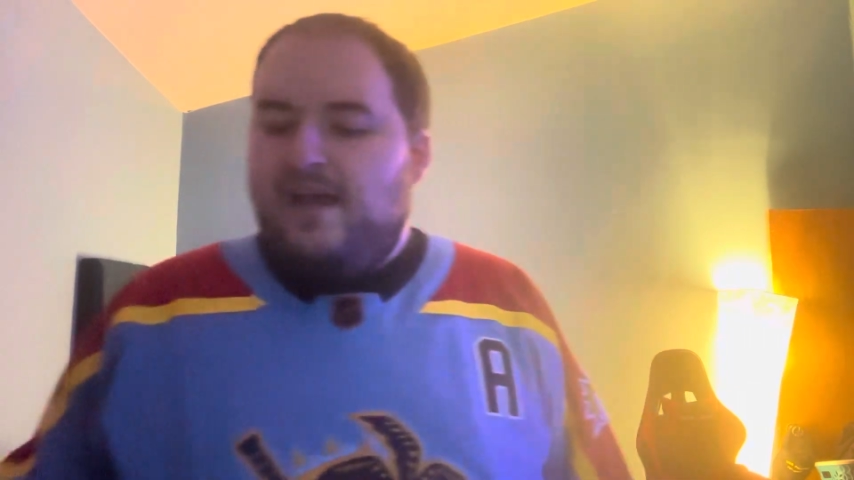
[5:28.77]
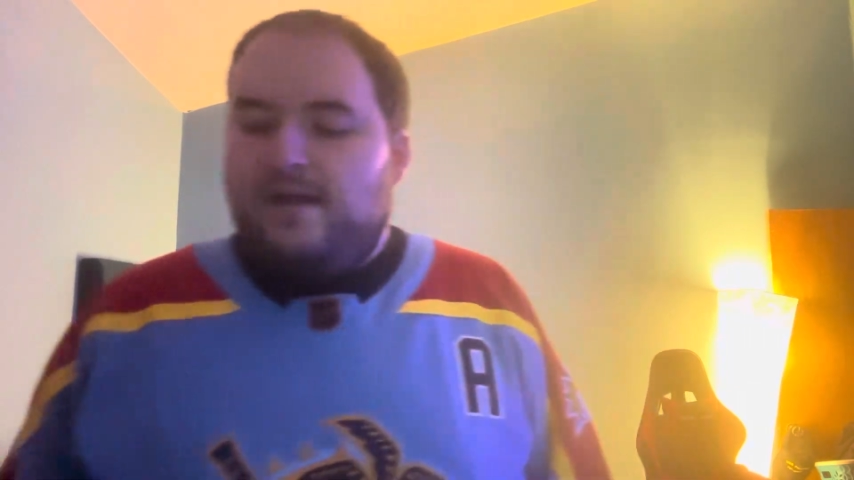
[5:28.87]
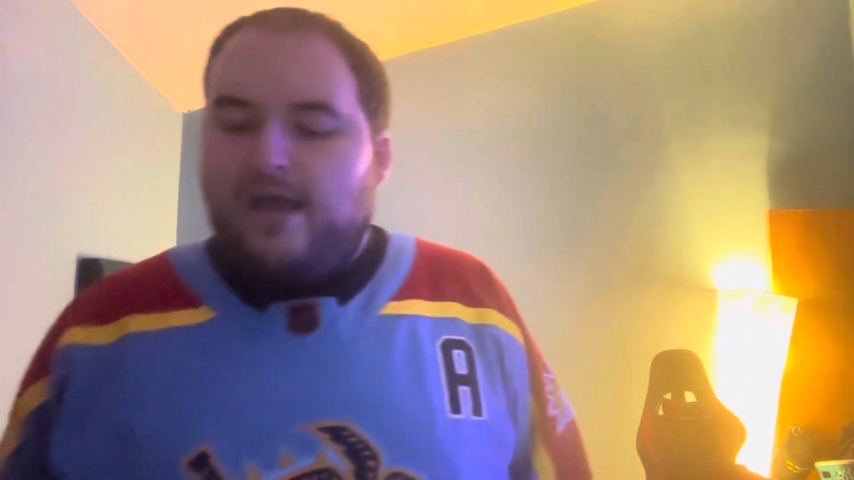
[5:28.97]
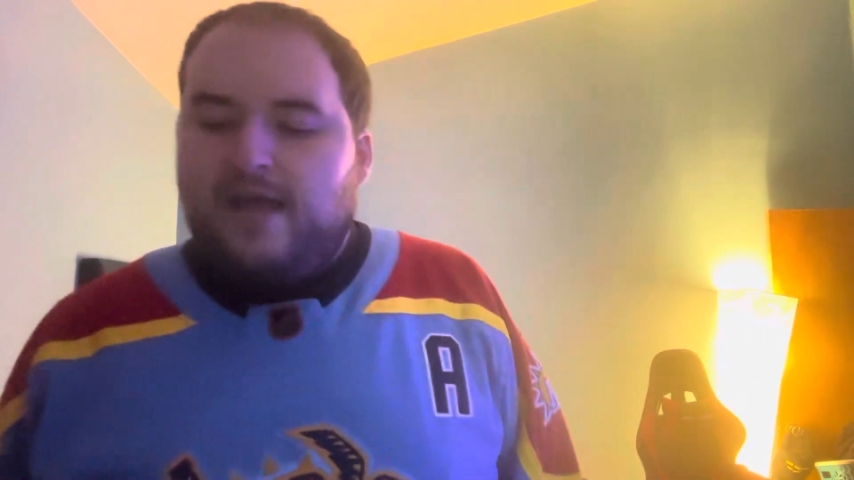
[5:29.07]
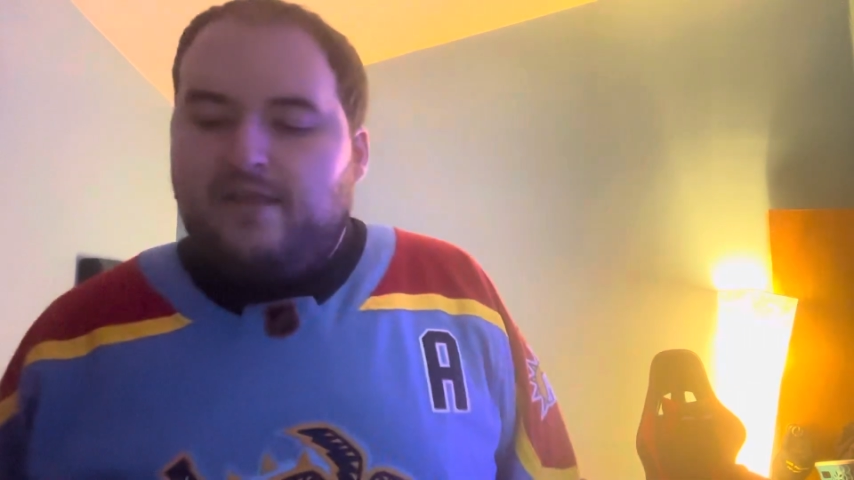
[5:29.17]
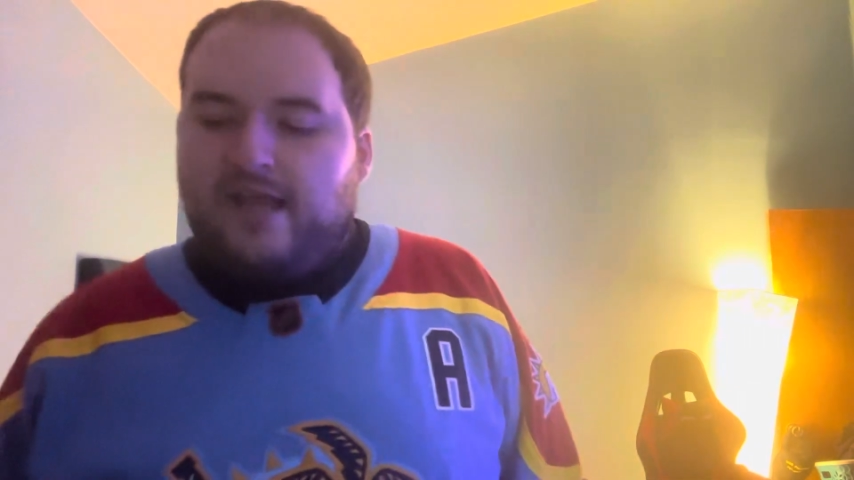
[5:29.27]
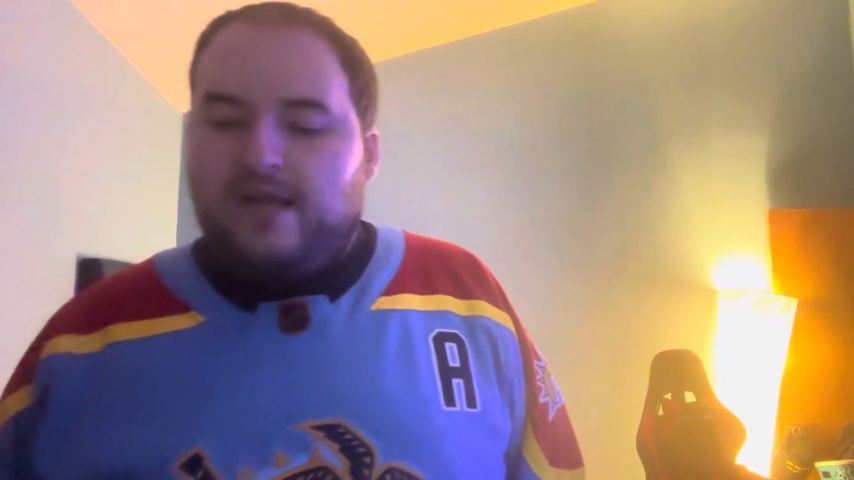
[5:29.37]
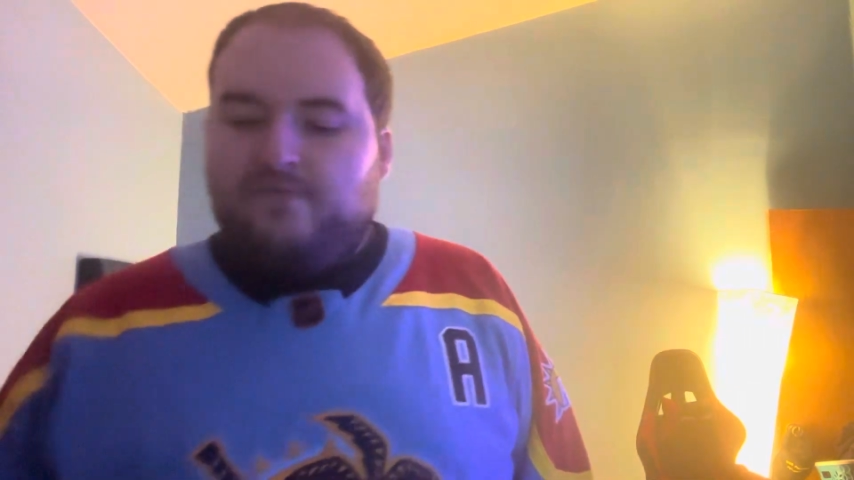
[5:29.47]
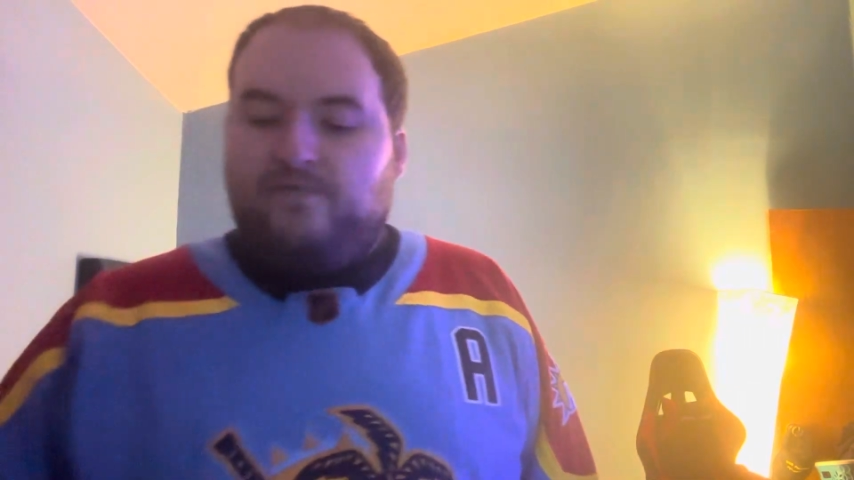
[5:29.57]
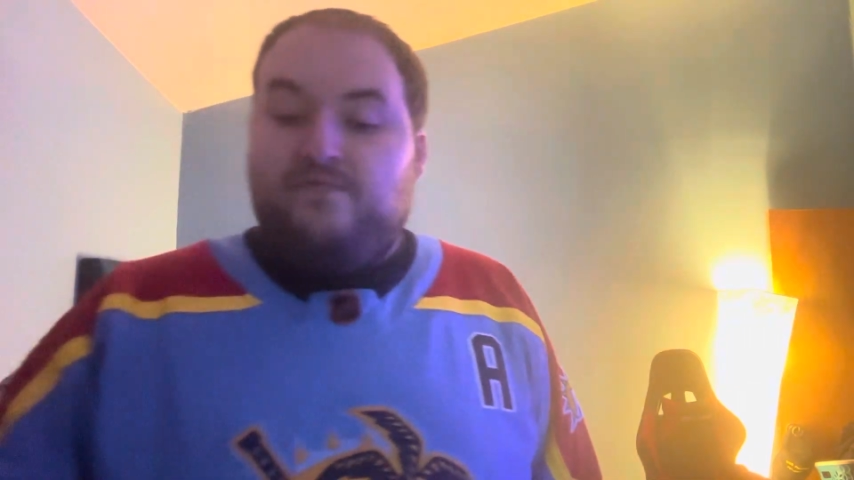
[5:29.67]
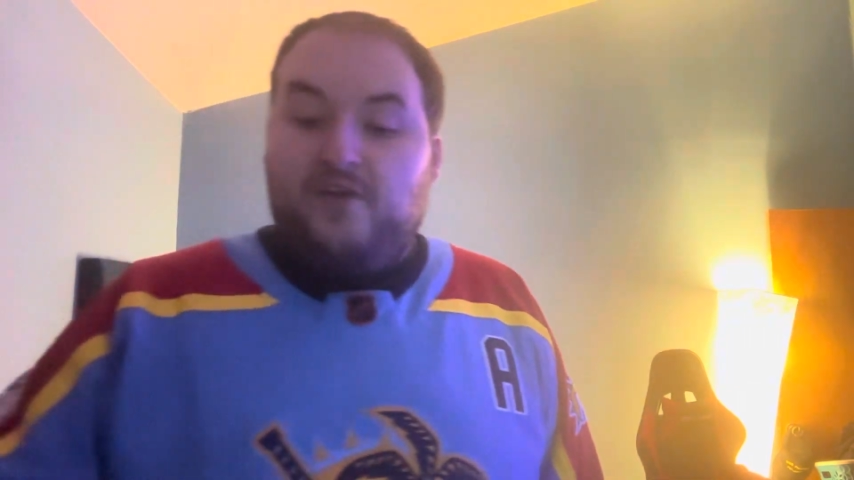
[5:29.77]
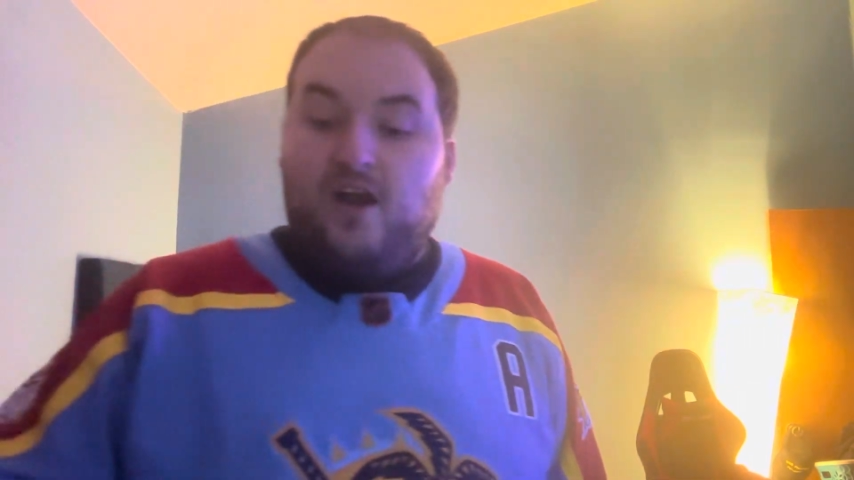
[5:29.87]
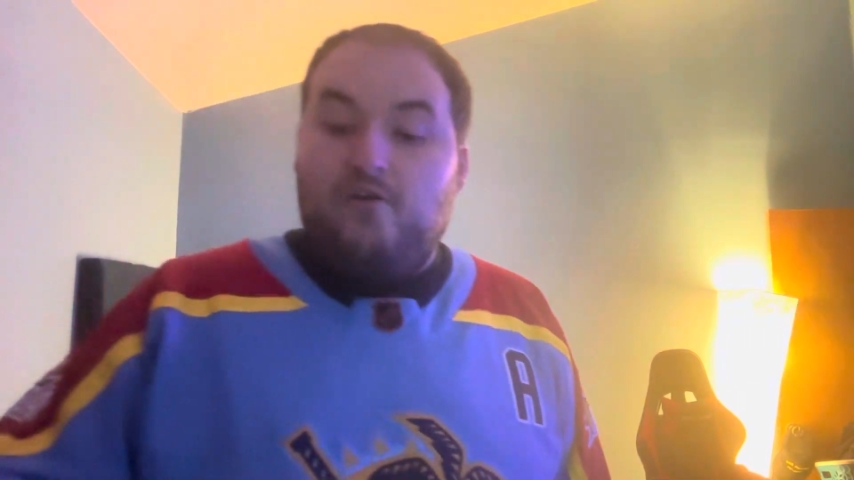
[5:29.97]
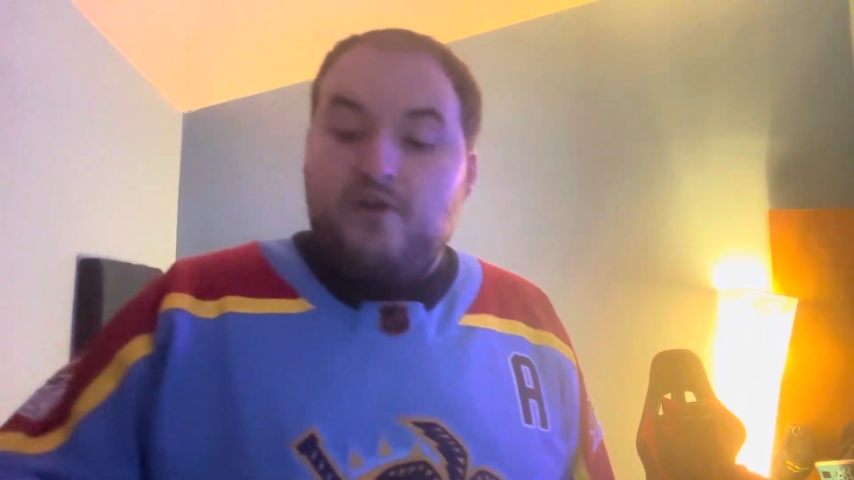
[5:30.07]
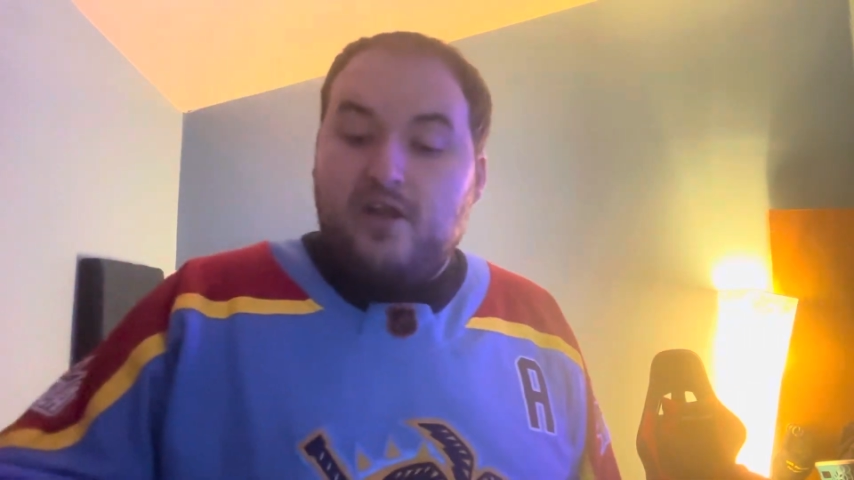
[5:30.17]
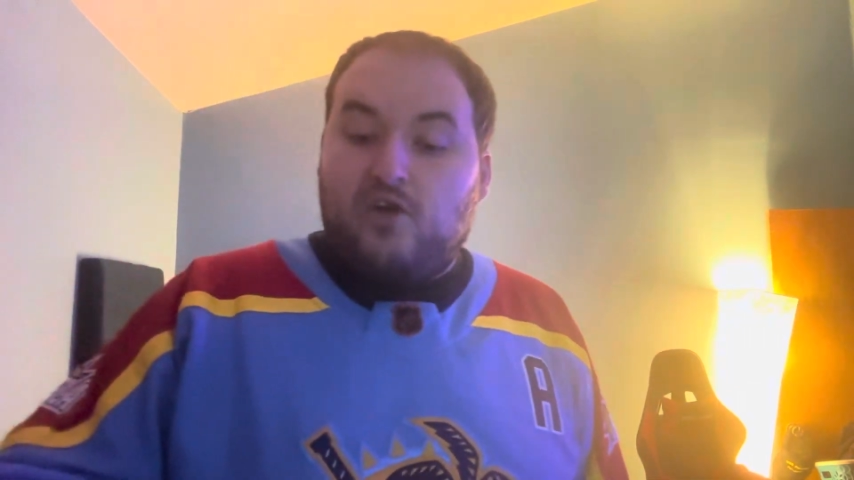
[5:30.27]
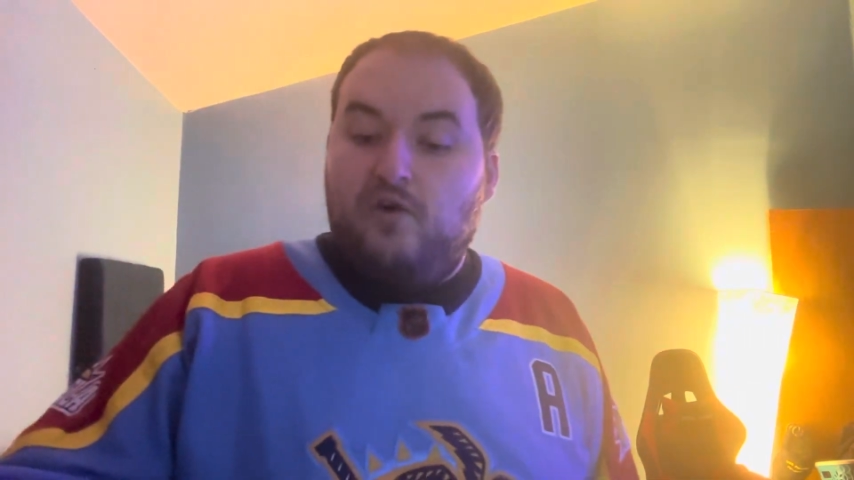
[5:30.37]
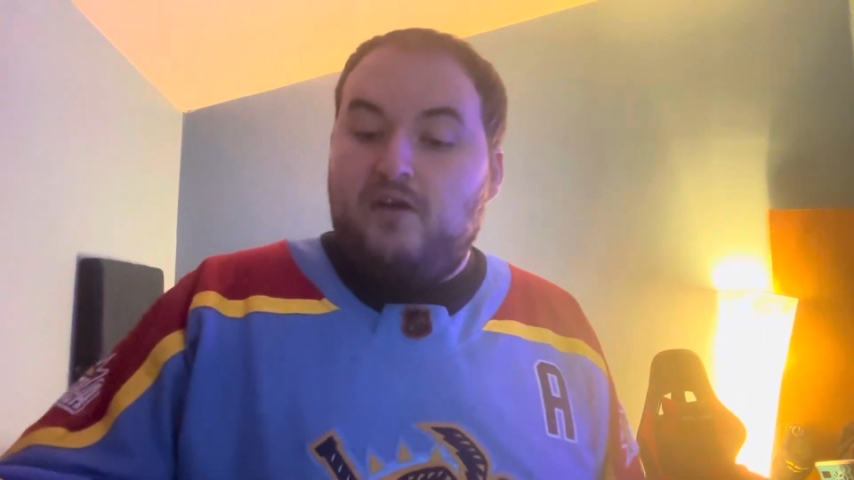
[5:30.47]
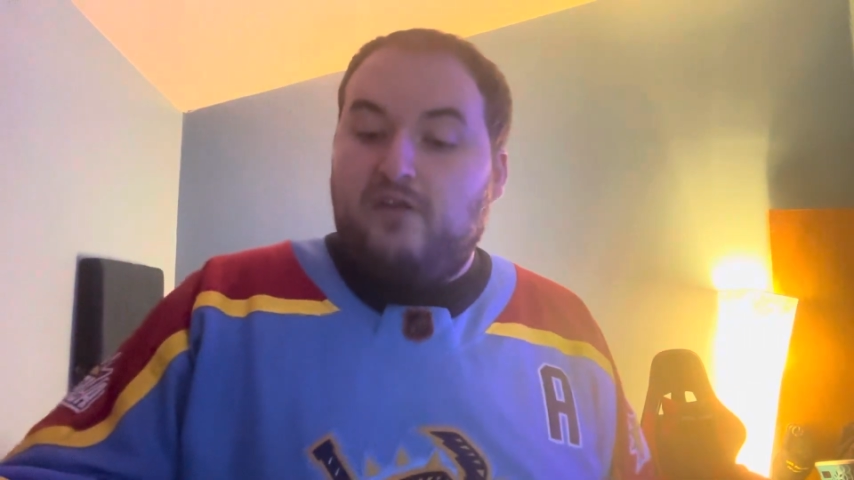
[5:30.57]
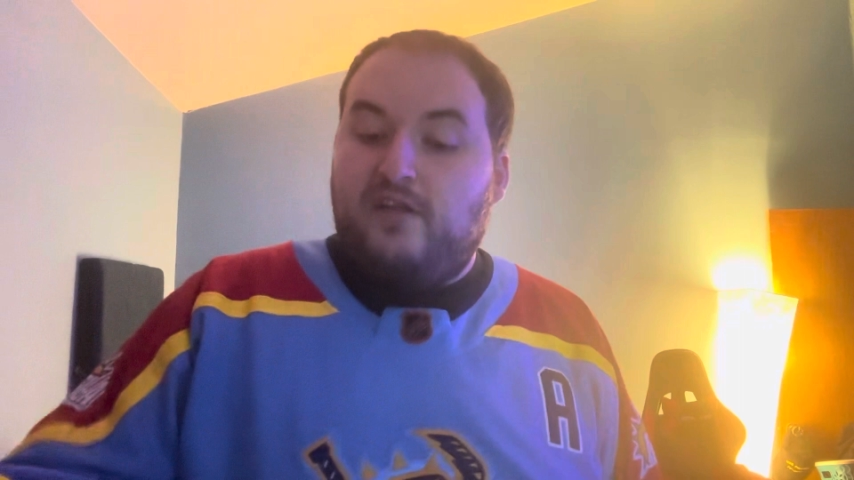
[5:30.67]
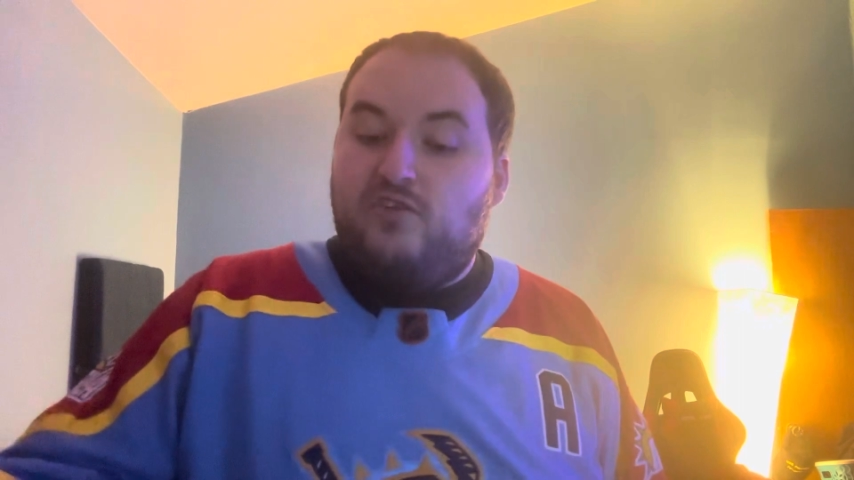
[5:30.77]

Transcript: And, and very quickly,